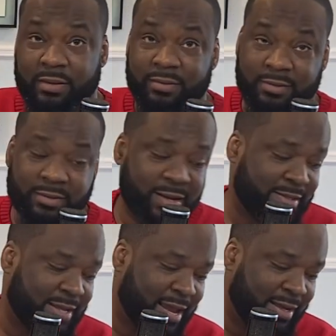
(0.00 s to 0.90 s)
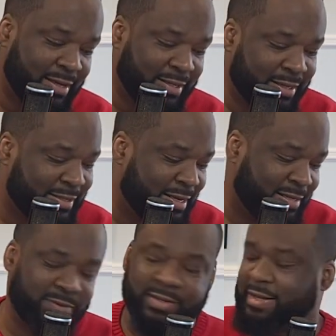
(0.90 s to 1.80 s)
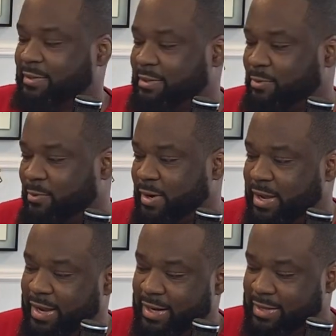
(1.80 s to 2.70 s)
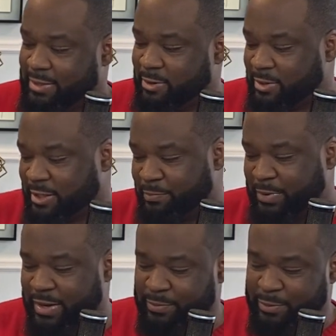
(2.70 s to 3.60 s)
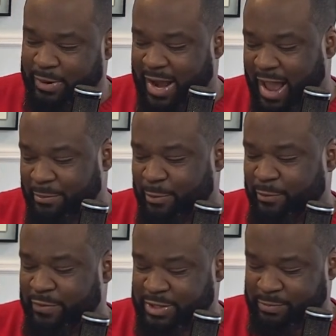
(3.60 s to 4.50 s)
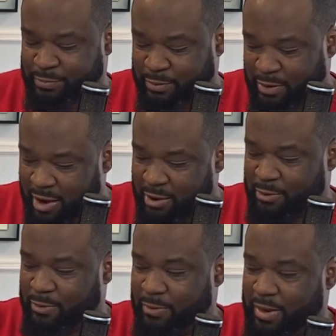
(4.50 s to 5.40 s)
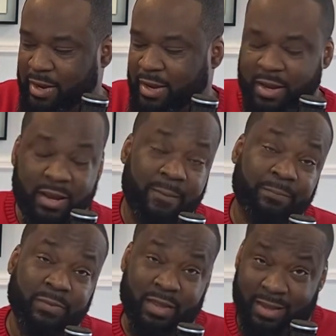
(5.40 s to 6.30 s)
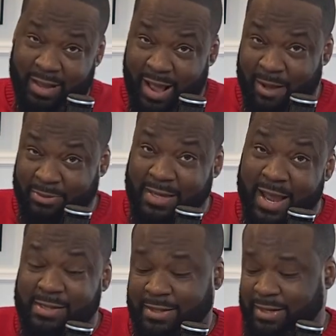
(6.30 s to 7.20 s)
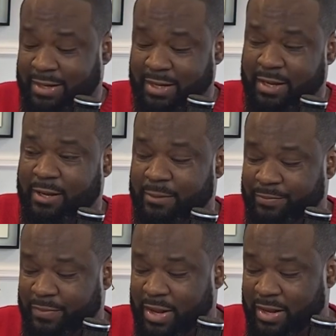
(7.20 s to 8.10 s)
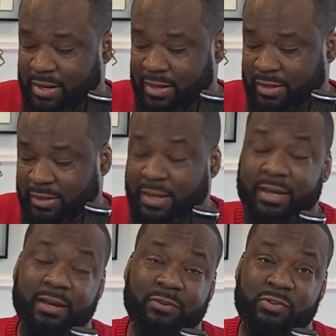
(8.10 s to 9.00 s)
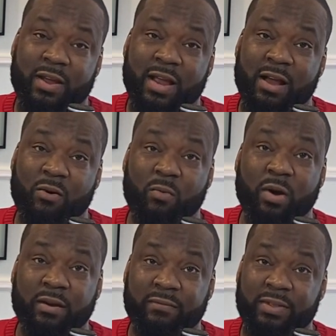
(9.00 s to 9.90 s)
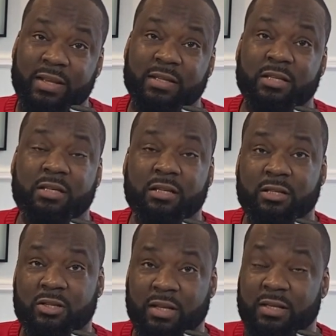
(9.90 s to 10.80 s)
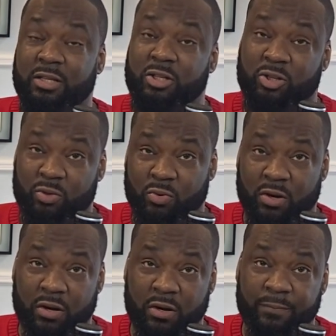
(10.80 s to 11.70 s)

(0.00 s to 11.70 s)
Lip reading: So that's that. Get the accessories out the way. Let's go to the big boy, the Apple Vision Pro. I was actually lucky enough to try out one of these in the store